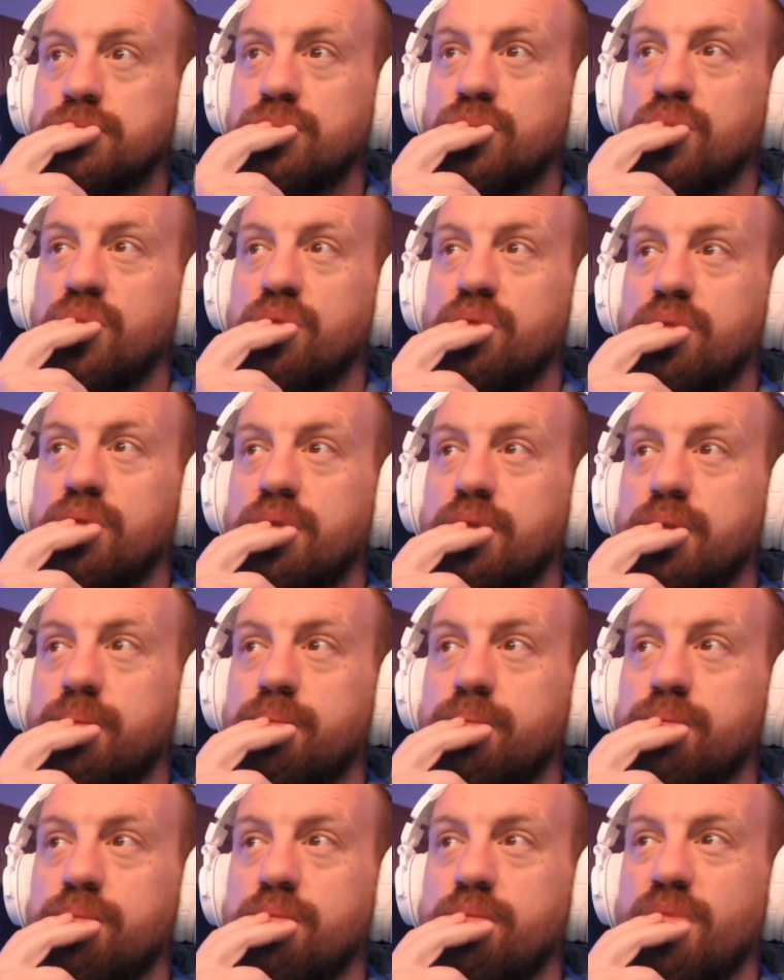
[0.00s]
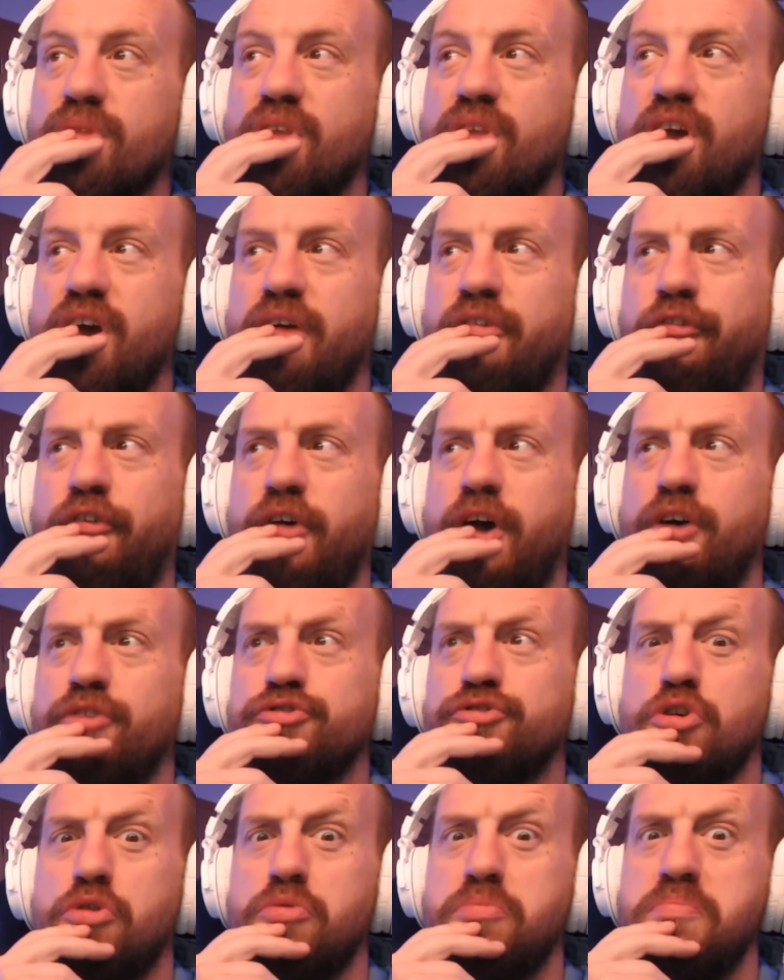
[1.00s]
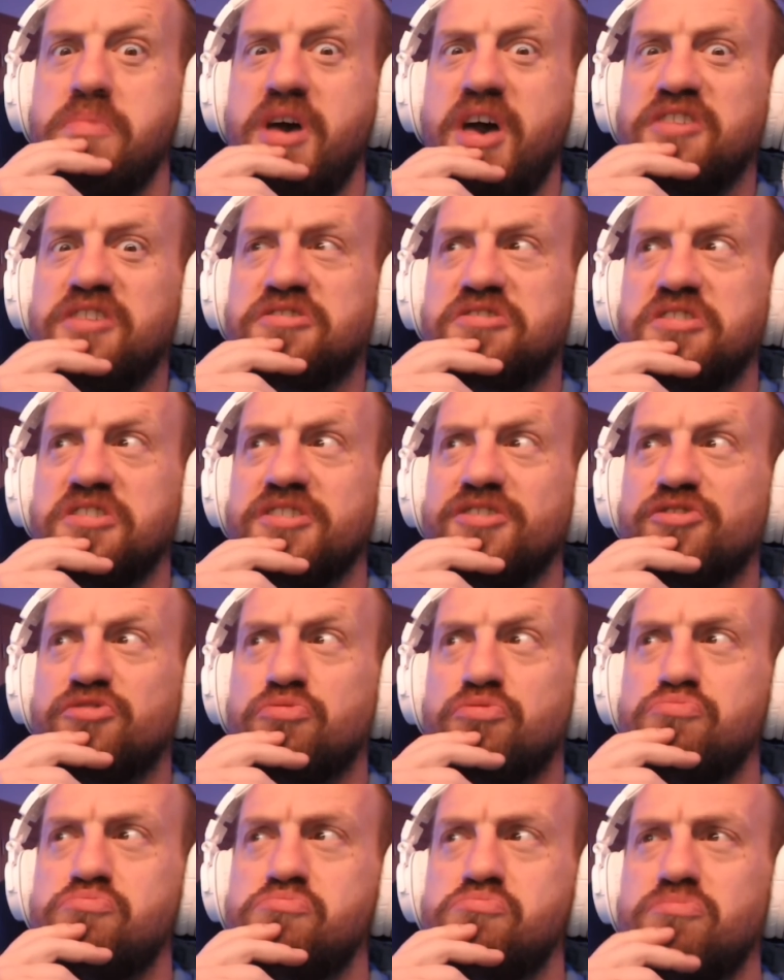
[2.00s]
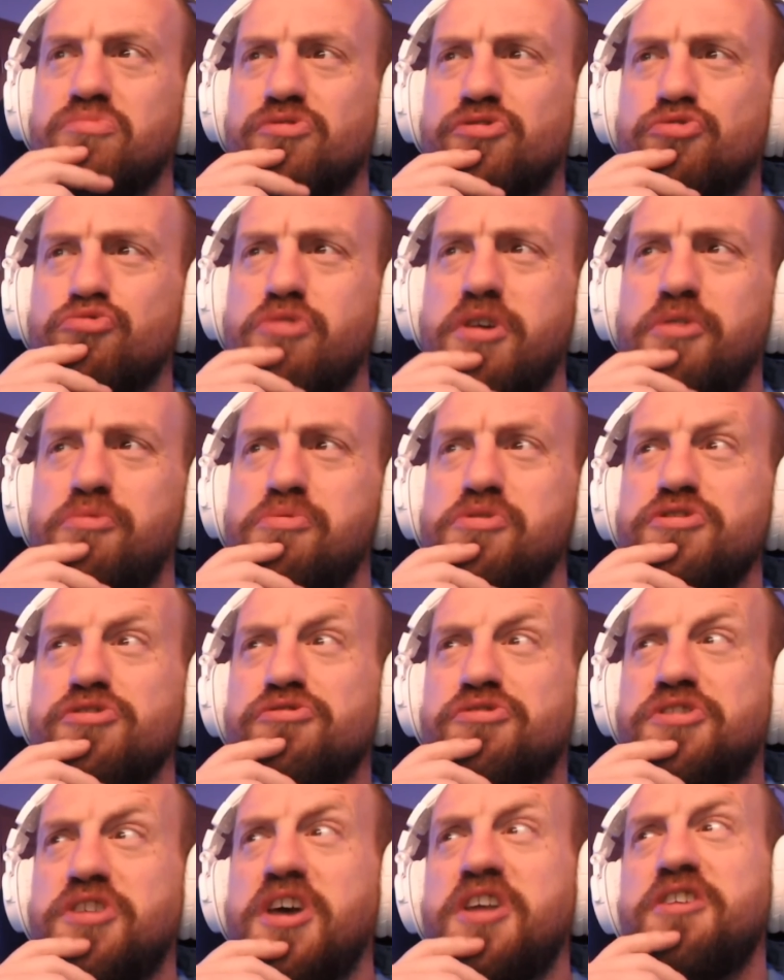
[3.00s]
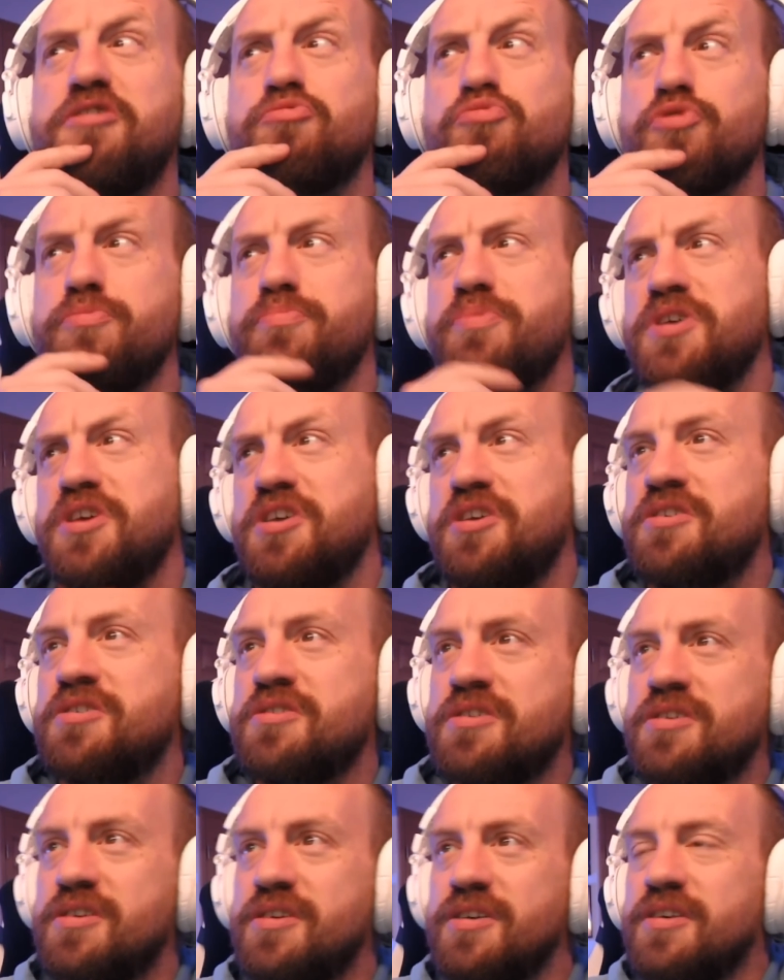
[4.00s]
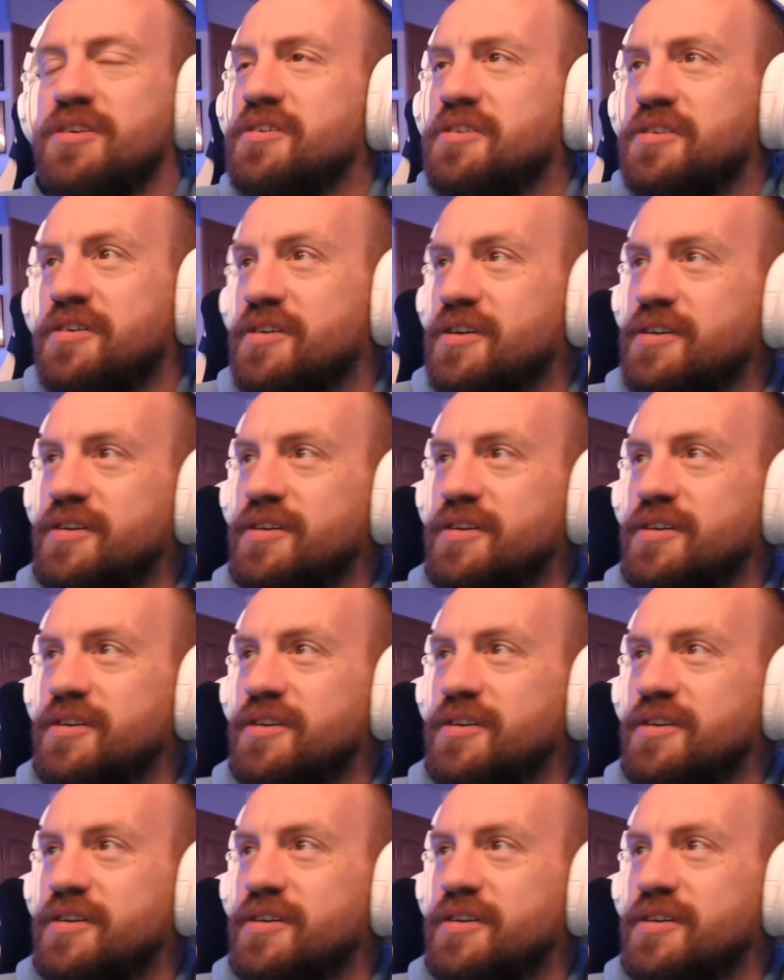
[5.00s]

was right where you said it. I found your message. It's right where you said it would be. Would be.